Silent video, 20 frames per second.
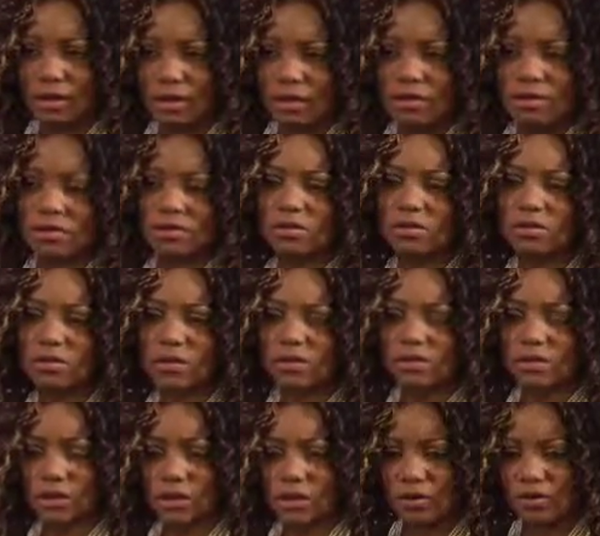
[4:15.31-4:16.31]
Also,
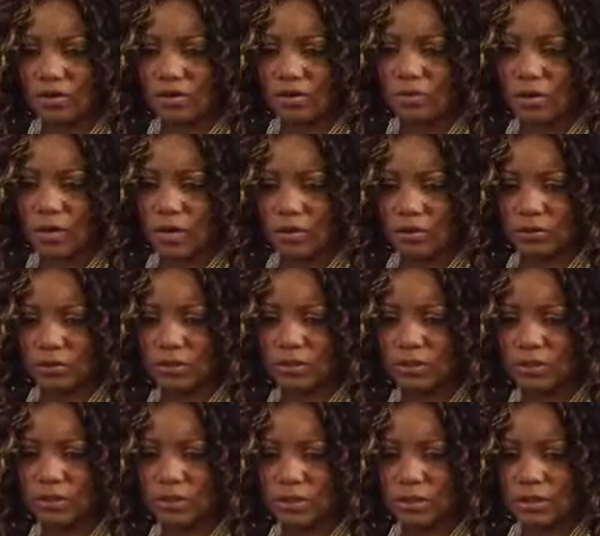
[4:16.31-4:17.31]
he talked
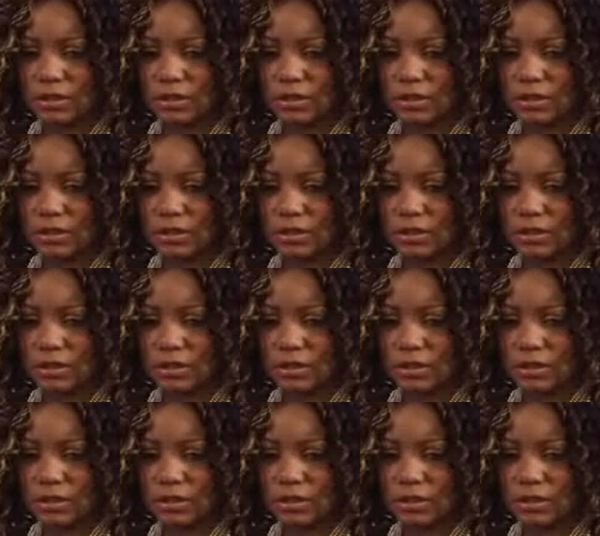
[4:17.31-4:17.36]
about,